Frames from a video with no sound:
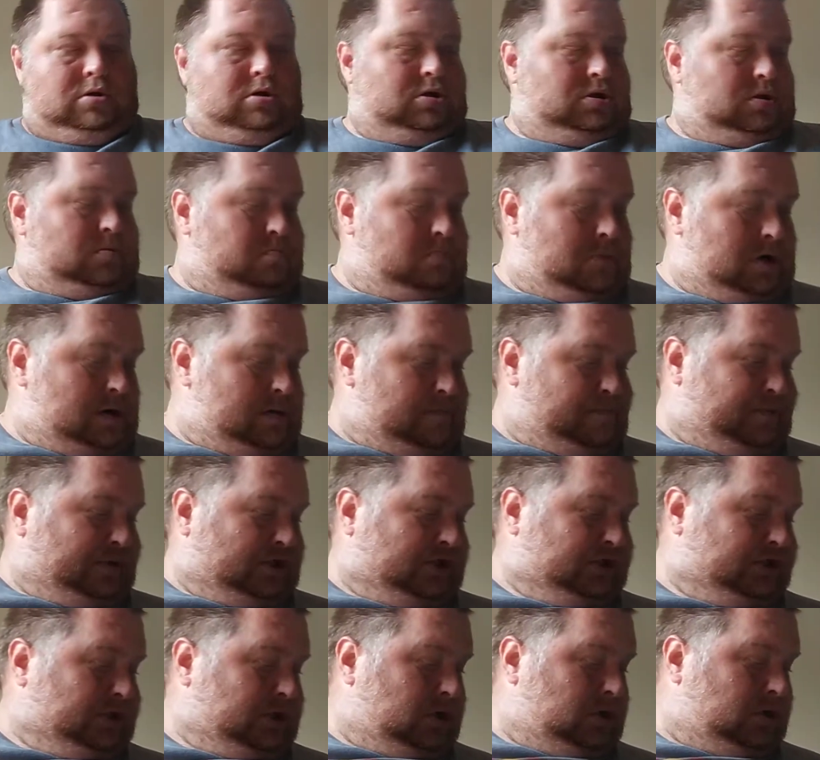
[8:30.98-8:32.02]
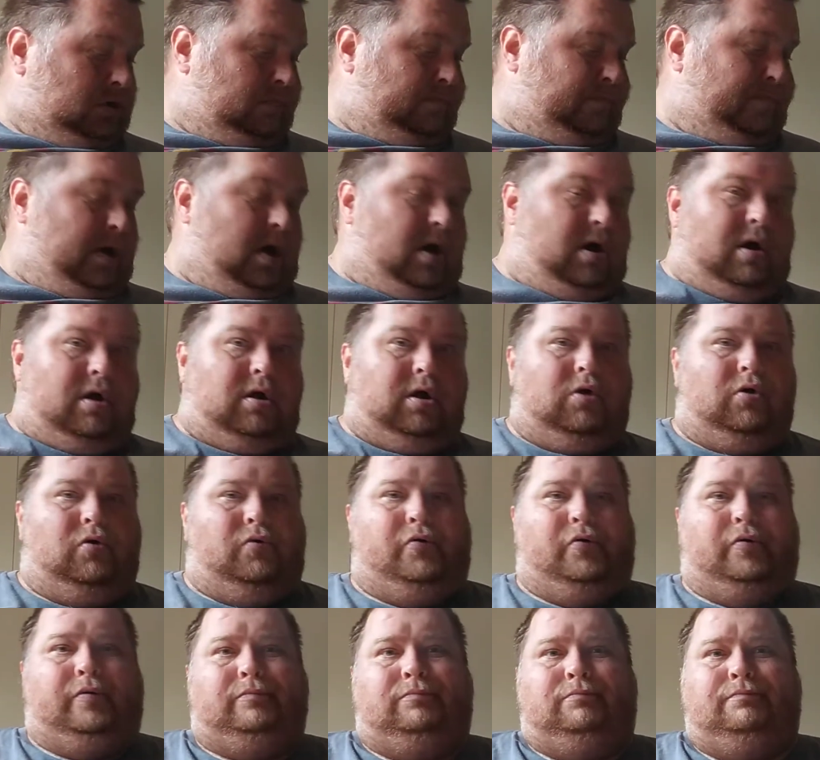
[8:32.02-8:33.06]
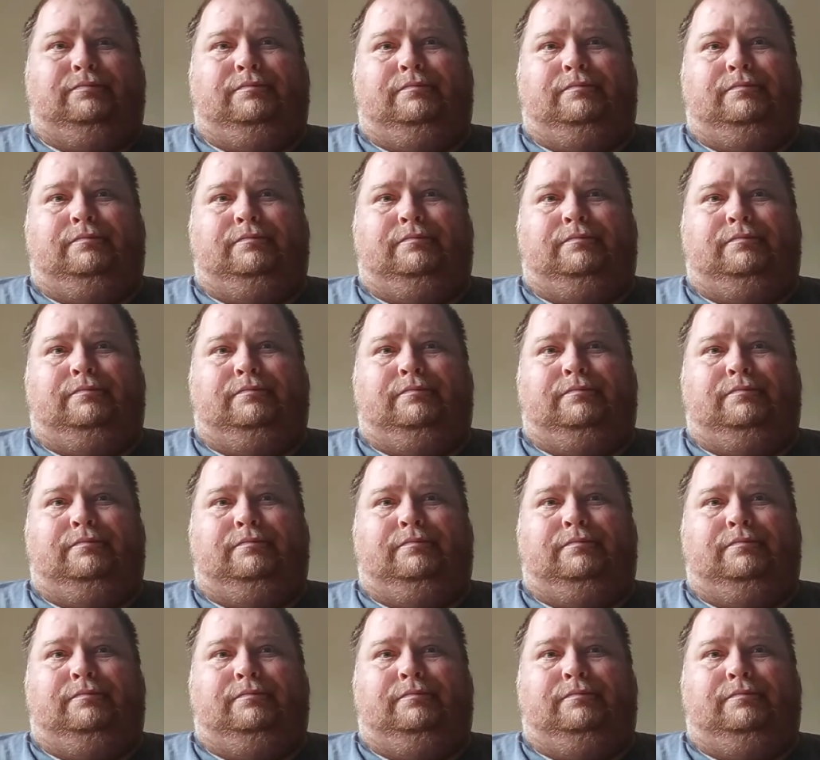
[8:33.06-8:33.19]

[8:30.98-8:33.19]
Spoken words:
you might be sitting back going,